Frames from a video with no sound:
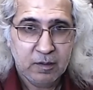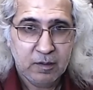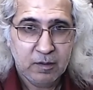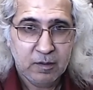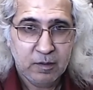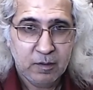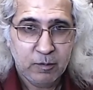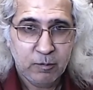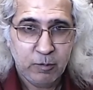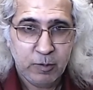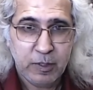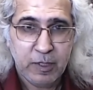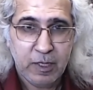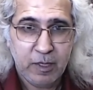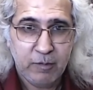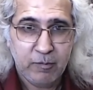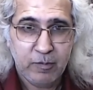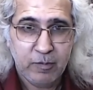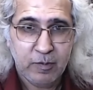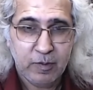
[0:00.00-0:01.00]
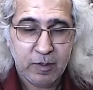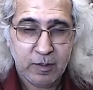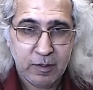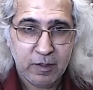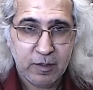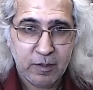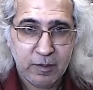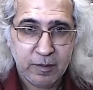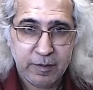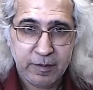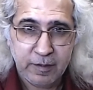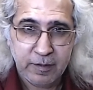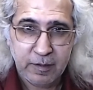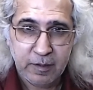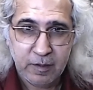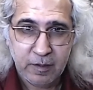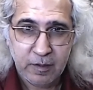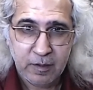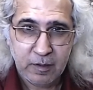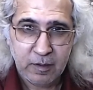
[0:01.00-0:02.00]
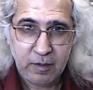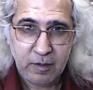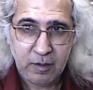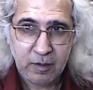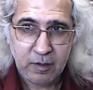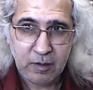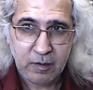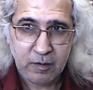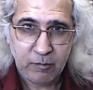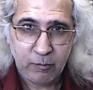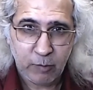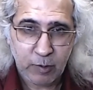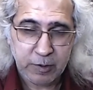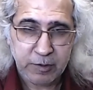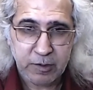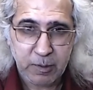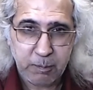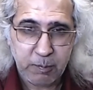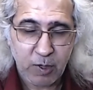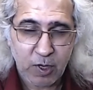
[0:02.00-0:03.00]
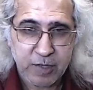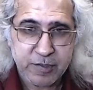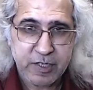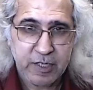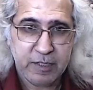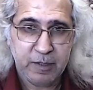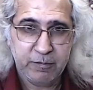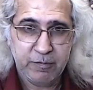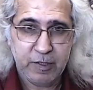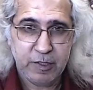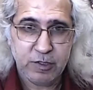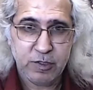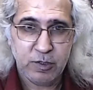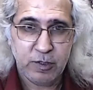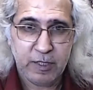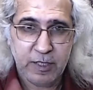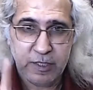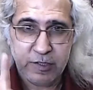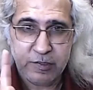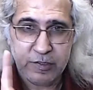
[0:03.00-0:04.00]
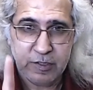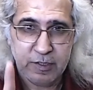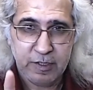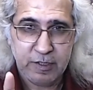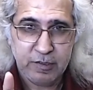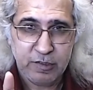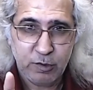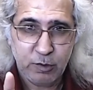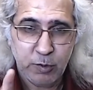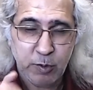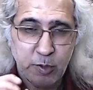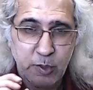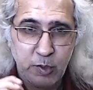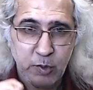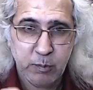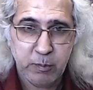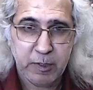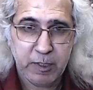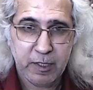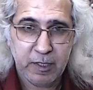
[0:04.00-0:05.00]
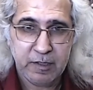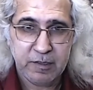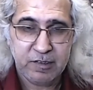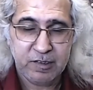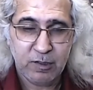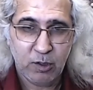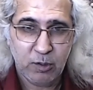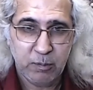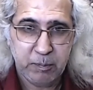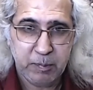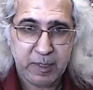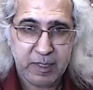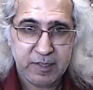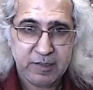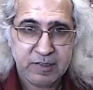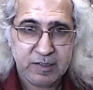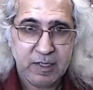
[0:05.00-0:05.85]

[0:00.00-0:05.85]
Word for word: we have learned what the project of education is to humanize the oppressed,